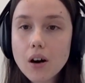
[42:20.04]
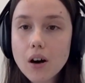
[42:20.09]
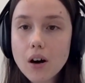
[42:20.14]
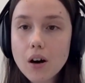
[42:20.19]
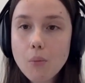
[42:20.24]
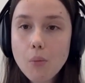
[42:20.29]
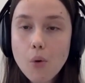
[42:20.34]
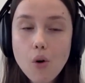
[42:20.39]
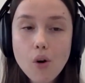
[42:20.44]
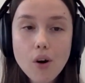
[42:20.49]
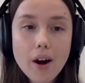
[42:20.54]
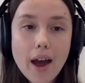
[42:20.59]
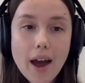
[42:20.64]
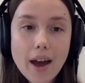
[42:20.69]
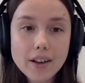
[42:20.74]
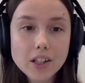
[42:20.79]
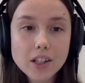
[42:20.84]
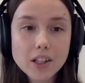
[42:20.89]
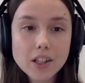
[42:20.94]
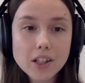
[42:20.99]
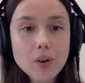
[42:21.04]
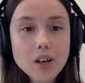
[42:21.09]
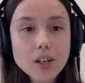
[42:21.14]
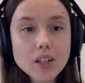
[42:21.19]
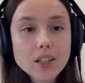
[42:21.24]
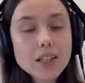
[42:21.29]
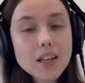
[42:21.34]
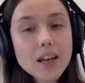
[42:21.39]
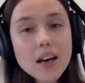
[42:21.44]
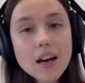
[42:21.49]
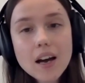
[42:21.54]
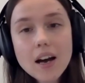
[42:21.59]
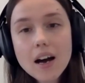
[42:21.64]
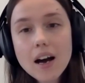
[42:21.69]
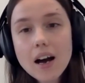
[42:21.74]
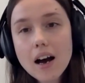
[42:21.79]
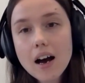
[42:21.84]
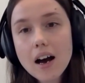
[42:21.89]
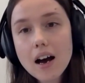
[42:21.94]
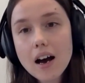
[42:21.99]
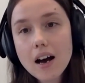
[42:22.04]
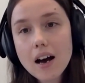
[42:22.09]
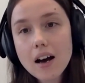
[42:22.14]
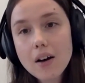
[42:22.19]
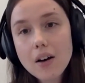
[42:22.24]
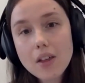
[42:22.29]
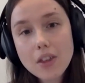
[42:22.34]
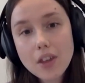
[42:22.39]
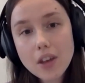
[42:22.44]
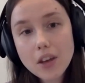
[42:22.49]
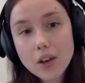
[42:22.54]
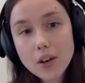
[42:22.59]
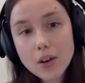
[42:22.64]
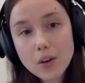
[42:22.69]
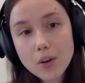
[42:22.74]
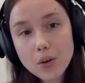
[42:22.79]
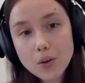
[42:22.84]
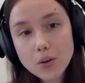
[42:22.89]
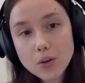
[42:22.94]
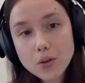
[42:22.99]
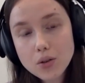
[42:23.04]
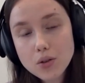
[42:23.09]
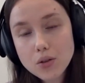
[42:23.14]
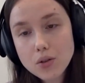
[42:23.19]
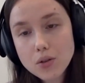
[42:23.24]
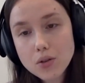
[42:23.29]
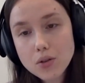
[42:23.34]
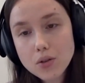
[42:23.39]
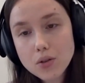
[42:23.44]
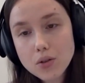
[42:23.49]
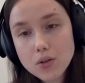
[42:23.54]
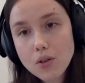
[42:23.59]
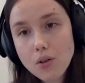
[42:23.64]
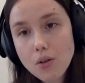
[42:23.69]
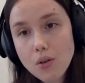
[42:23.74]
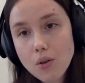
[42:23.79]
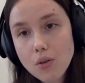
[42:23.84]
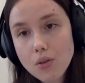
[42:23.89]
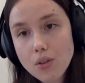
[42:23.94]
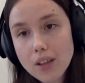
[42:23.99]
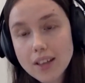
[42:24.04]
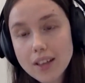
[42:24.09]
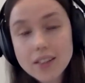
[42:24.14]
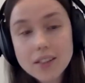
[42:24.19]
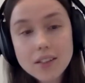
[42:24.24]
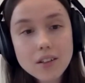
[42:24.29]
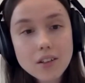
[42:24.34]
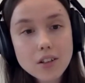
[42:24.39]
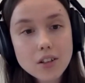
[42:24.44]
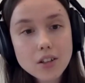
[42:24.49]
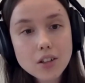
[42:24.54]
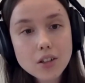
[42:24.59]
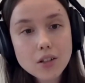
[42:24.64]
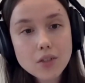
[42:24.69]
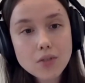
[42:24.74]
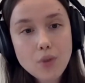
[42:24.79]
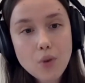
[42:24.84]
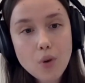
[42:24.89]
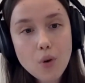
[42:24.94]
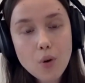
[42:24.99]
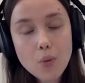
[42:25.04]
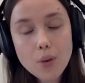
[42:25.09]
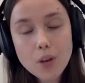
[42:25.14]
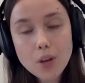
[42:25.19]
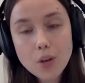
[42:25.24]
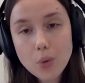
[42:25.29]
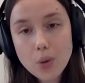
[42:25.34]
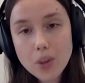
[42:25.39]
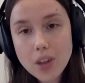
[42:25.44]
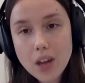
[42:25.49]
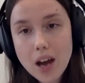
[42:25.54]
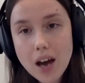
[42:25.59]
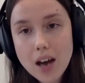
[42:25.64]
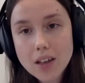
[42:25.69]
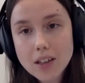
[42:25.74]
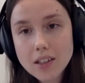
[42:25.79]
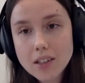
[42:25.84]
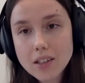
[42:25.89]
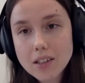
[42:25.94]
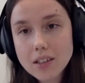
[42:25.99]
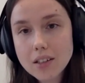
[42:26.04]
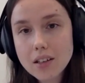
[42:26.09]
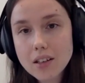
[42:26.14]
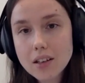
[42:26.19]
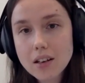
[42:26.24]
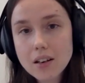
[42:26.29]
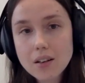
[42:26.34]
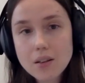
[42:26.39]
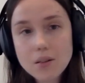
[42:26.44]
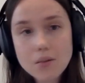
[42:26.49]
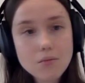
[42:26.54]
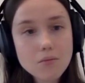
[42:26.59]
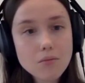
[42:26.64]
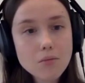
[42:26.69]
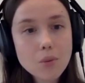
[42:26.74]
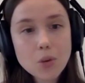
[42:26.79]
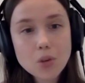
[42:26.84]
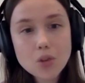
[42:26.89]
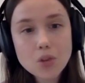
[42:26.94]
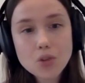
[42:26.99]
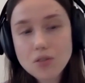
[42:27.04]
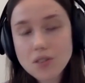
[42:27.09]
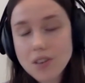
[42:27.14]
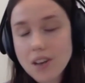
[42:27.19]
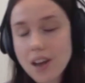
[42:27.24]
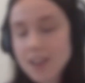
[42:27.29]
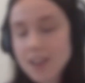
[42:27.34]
more experts. Thank you to all the listeners for being with us. We wish you a nice